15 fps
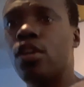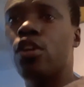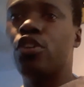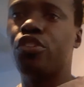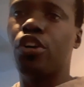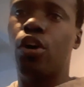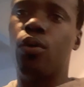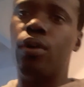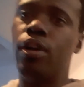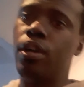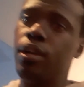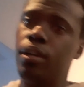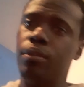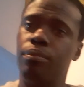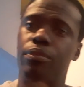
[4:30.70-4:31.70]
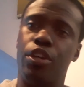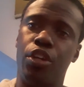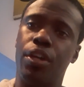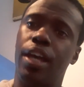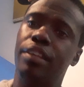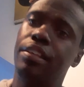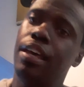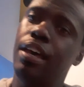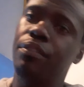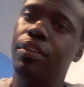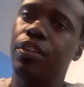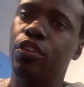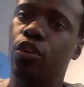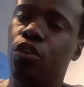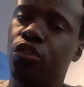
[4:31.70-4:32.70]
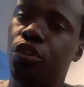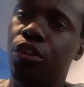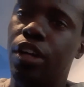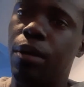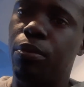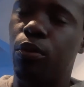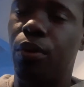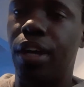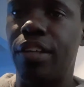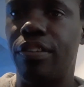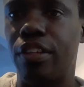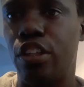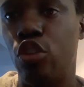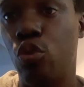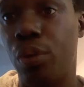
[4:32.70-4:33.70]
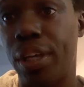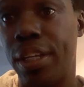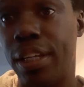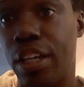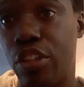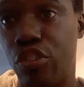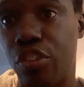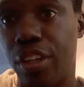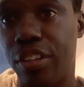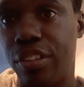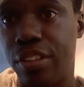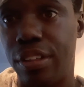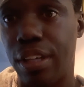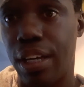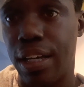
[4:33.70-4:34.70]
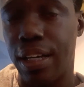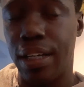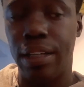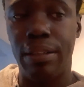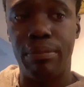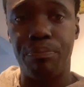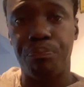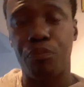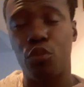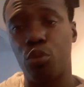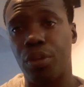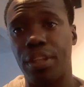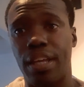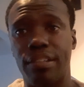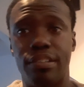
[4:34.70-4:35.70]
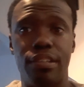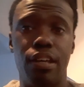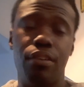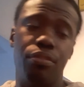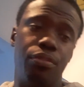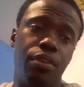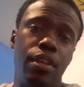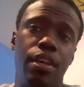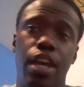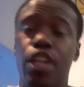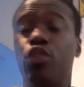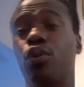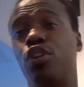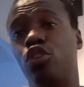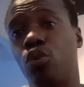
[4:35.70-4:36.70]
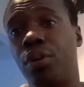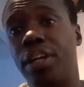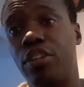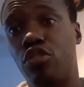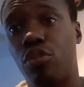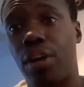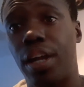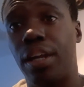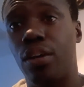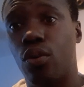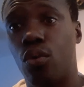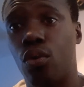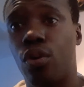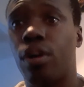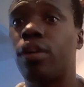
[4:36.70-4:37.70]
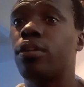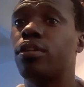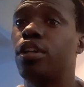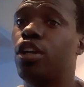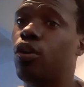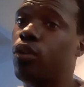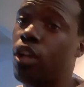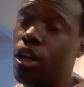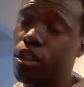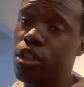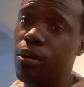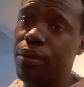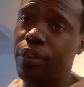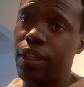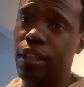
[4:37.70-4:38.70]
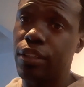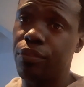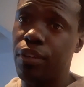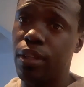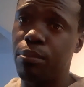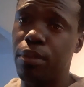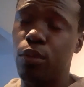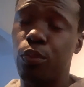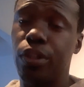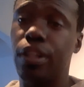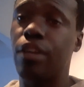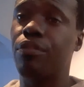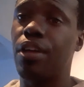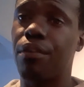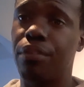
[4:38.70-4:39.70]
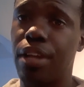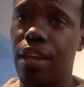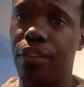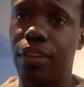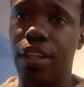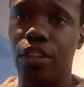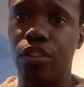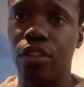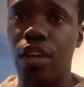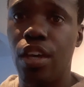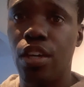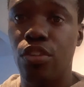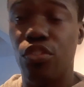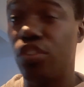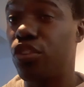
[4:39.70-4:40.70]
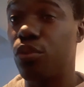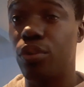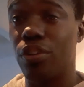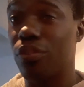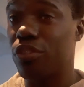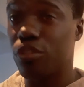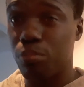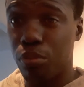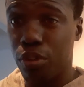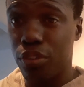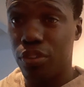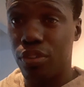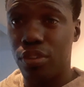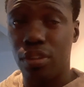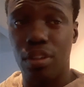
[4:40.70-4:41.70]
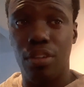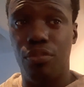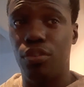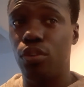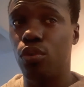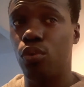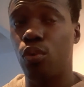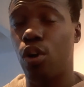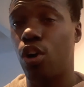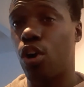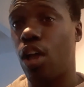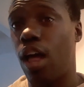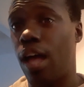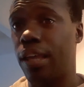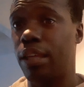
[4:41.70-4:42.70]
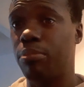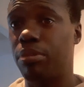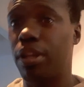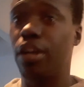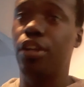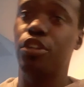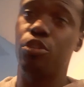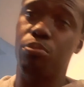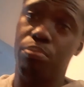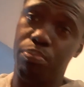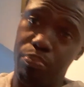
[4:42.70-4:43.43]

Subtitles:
So there you guys have it. Those are a couple ways that you can adjust doing that stuff, and you can do it in training or long-term athletic development. We love having athletes just do different sports. If you are a hockey player and you